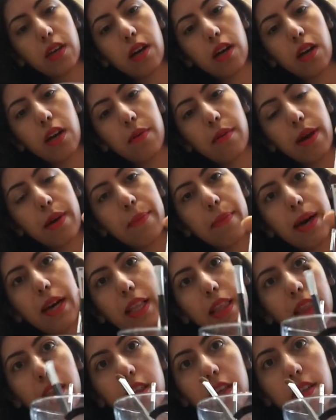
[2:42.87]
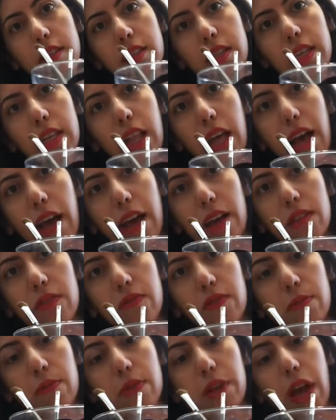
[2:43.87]
Um, I bought this glass
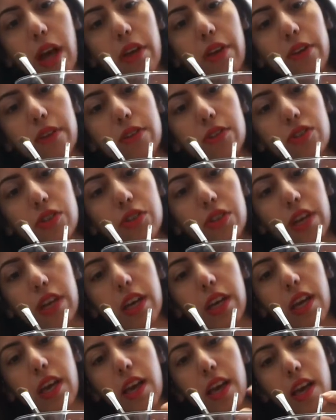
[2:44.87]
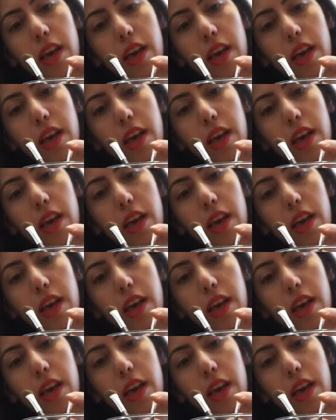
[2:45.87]
from Dollar Tree